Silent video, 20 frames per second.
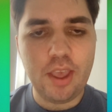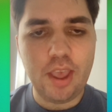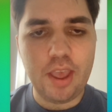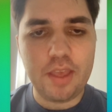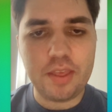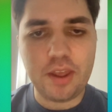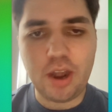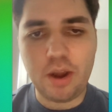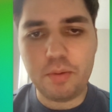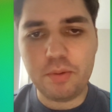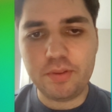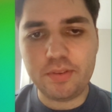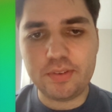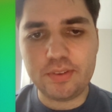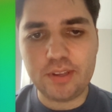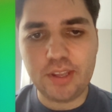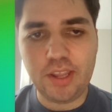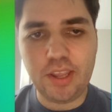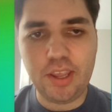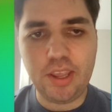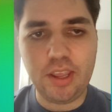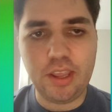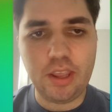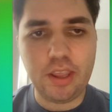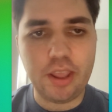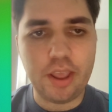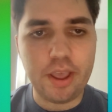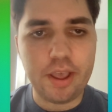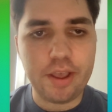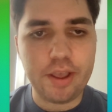and then I would
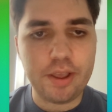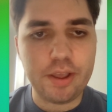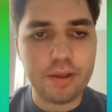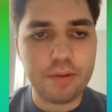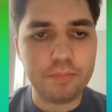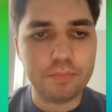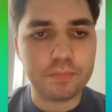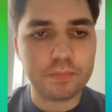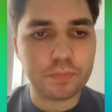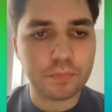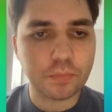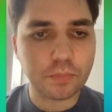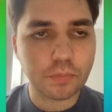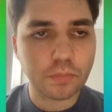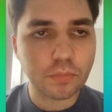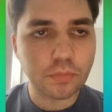see on